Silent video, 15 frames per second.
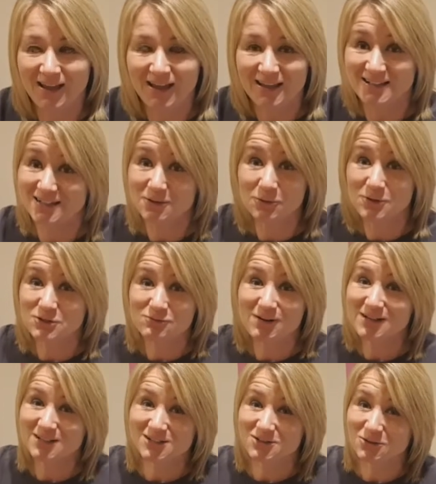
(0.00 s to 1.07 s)
until all this
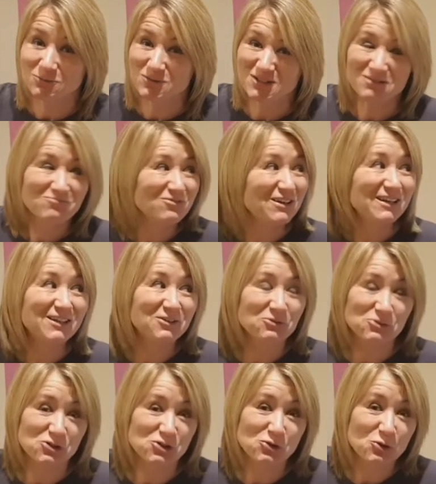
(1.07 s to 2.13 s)
rain stops, I'm really
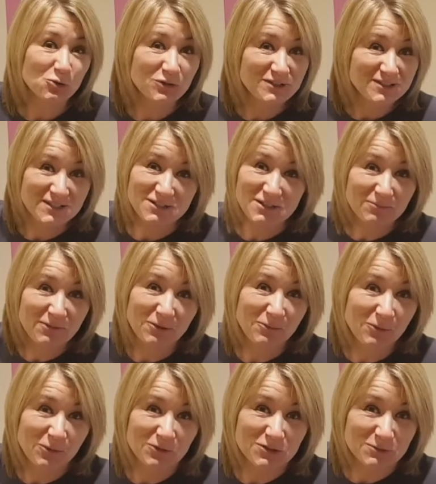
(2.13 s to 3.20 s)
not sure this is something
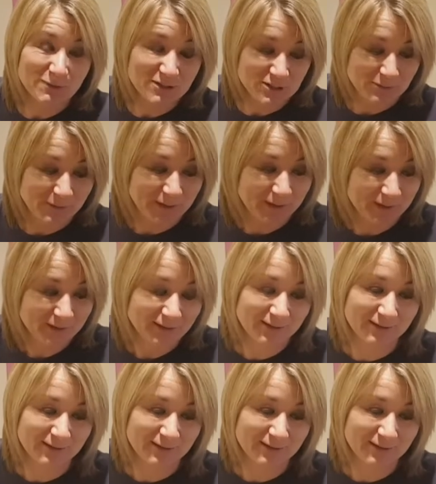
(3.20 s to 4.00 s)
we want to be doing.